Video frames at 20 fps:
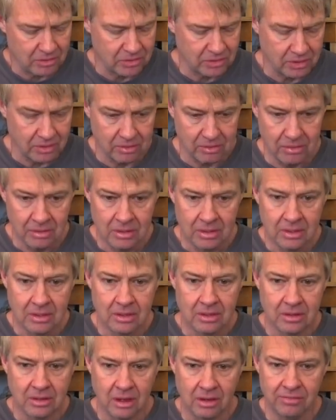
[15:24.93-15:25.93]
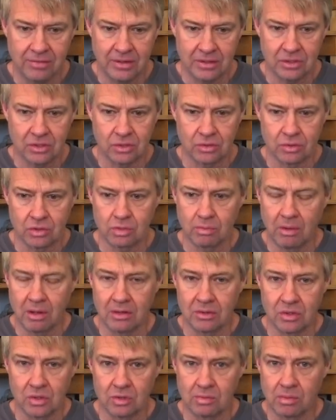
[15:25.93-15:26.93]
So the off axis
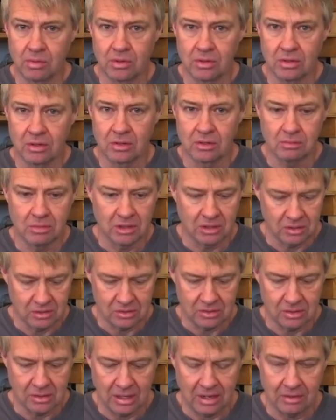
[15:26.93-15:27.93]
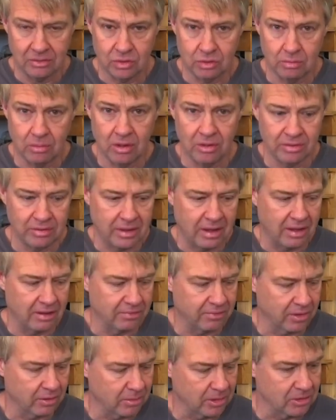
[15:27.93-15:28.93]
response is pretty good because of how small the
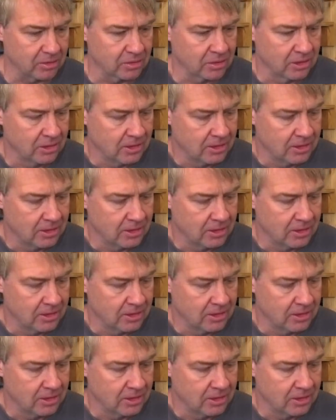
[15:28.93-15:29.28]
diaphragm is.